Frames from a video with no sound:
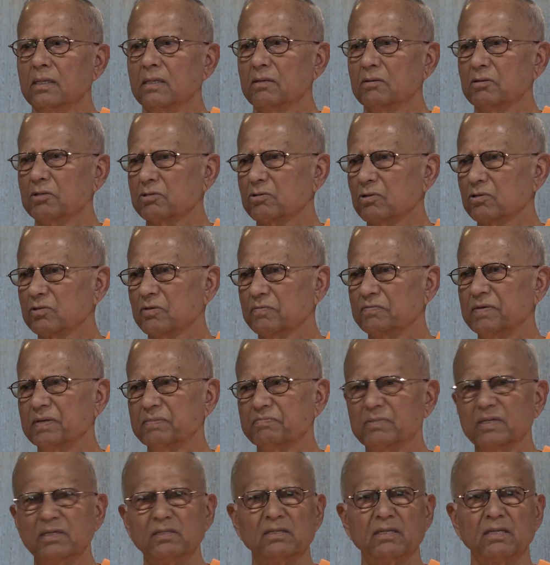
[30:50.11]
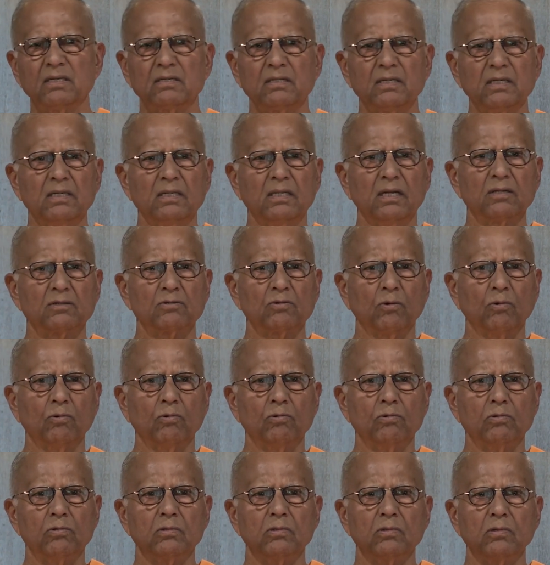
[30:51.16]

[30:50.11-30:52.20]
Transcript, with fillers: He was got 15, 16 years old.